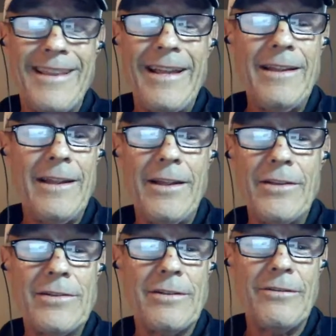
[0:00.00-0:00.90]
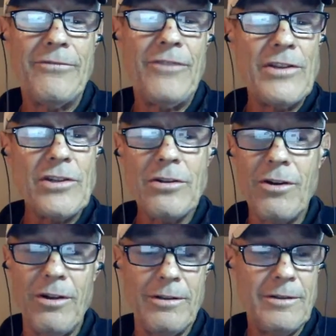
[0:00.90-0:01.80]
thing is
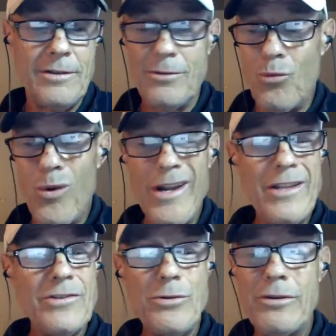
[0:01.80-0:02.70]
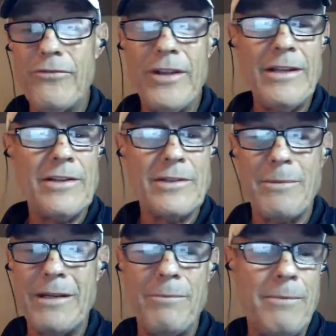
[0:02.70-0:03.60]
physical. What do you do in fitness? I
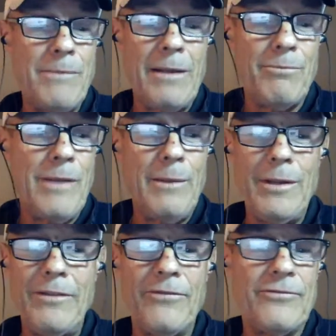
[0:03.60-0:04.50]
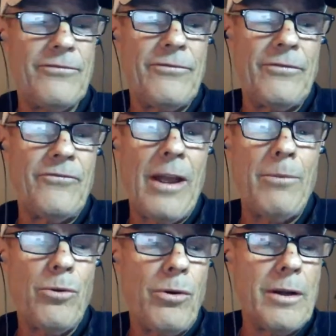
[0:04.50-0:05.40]
mean, maybe
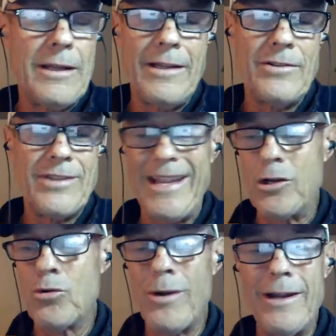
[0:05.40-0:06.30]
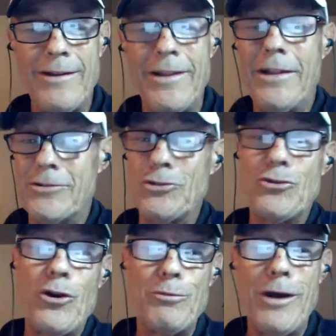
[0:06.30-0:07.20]
February is it's a
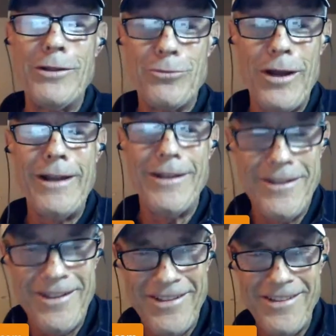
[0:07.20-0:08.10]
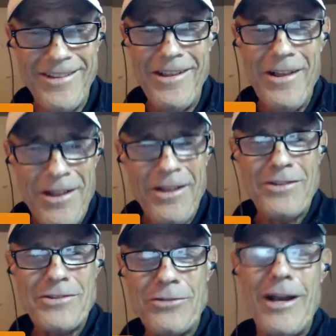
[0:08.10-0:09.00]
short month, right?
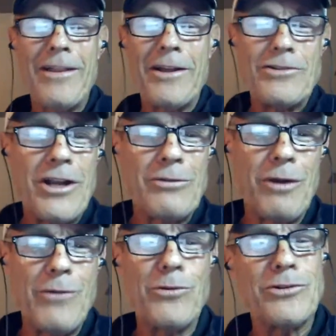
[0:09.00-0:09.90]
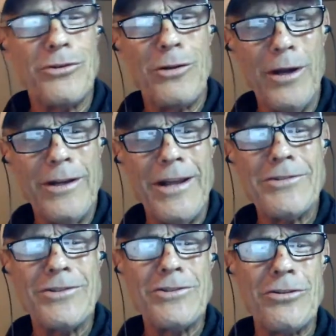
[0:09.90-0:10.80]
So not like January, we're 31
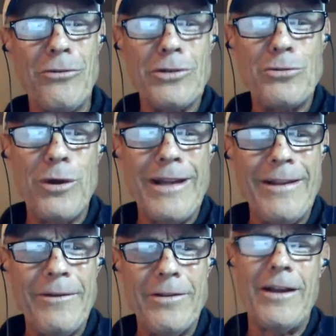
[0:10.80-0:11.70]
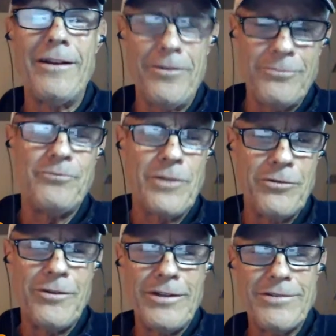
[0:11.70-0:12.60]
days. This year only 20,
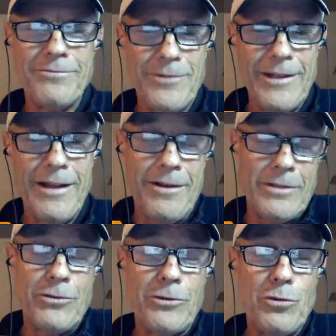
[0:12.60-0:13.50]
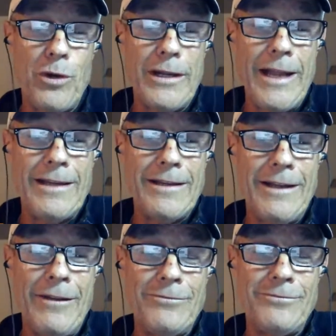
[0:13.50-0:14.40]
it's only 28
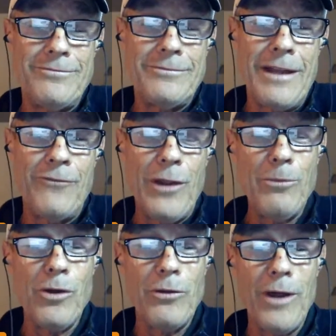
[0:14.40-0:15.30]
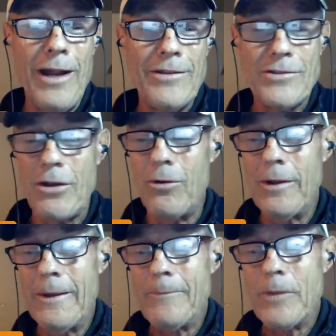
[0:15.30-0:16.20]
in February, right? So
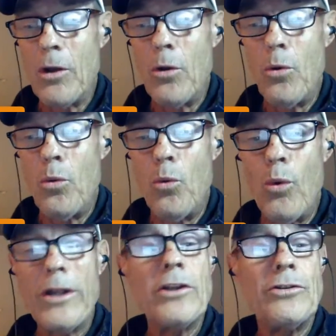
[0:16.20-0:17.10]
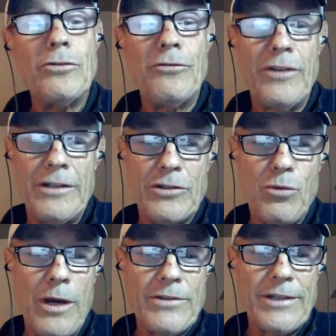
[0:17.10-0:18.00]
what could you do
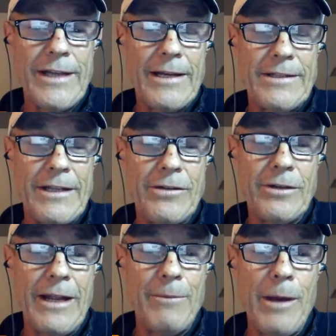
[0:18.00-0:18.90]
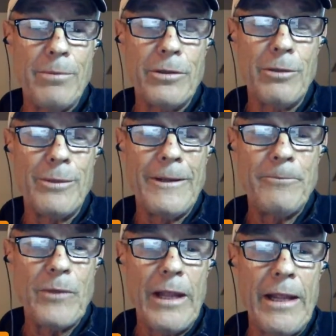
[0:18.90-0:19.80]
fitness-wise to kind of take your game up a little
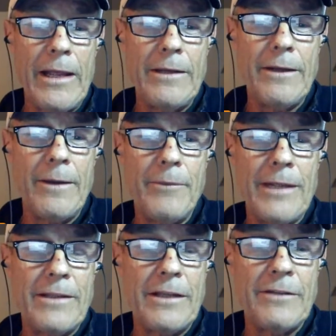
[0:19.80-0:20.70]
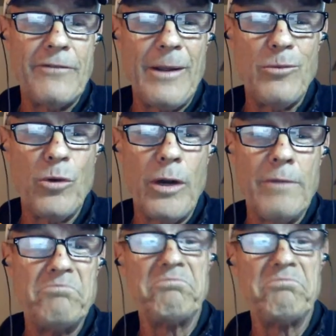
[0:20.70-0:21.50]
bit? And at the end of February,